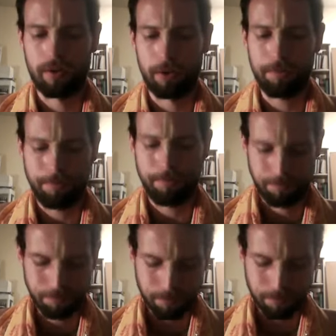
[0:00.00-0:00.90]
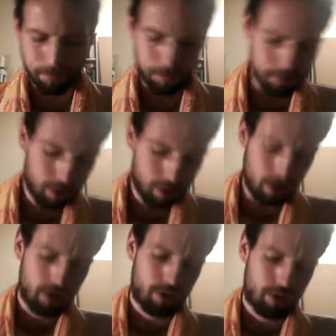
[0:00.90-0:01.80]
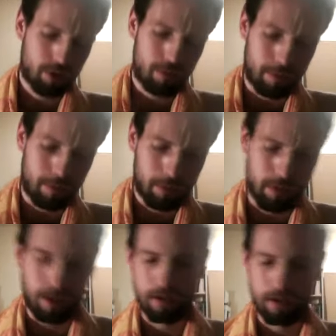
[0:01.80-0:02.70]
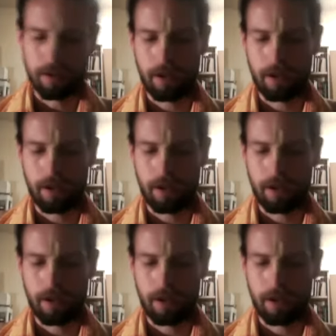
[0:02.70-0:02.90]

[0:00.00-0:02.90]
So just remember that,